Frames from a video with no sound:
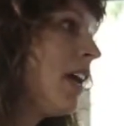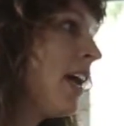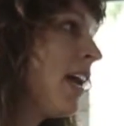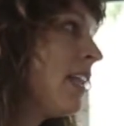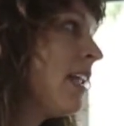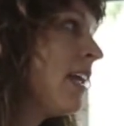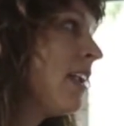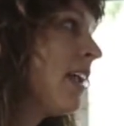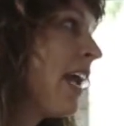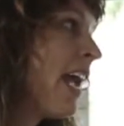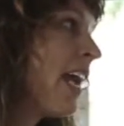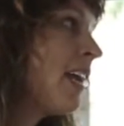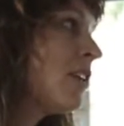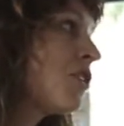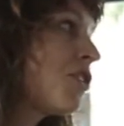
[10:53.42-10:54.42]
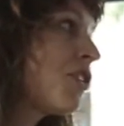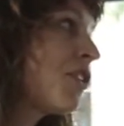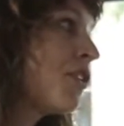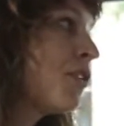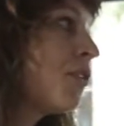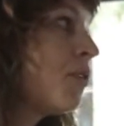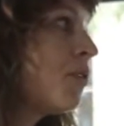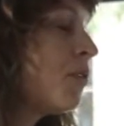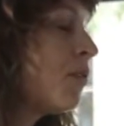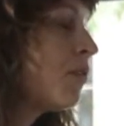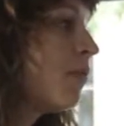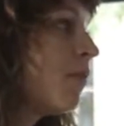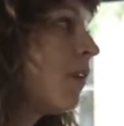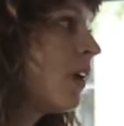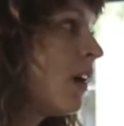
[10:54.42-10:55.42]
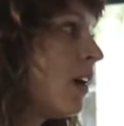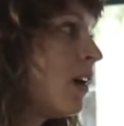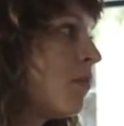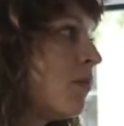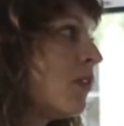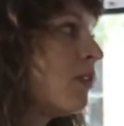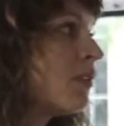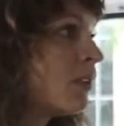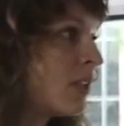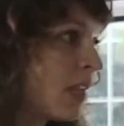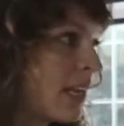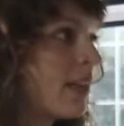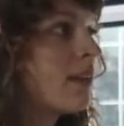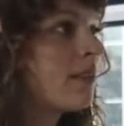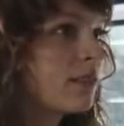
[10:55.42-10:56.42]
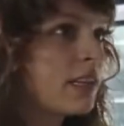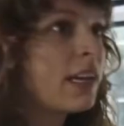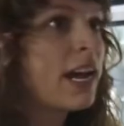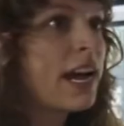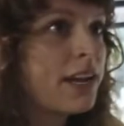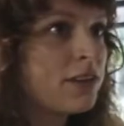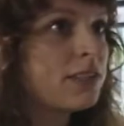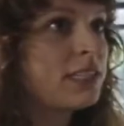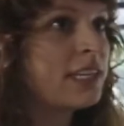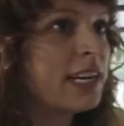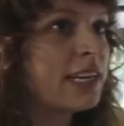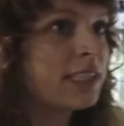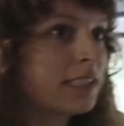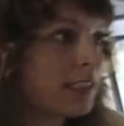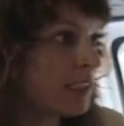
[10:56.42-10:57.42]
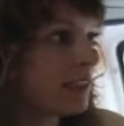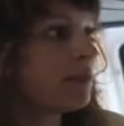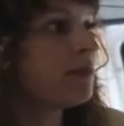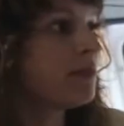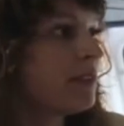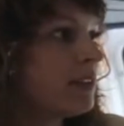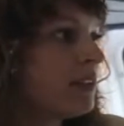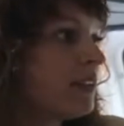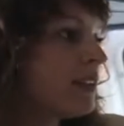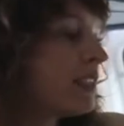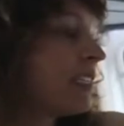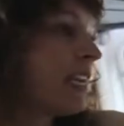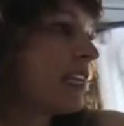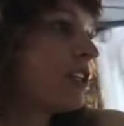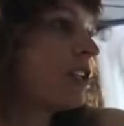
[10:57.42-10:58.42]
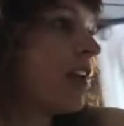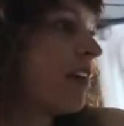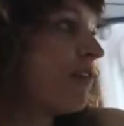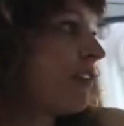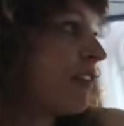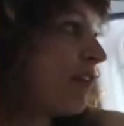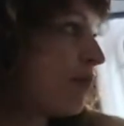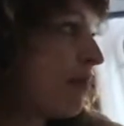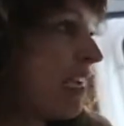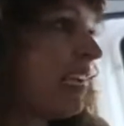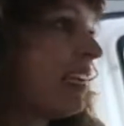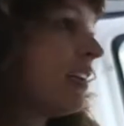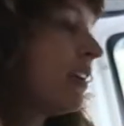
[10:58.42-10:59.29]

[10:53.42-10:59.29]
And then Andrew, who's like the guy who stands stage left of me.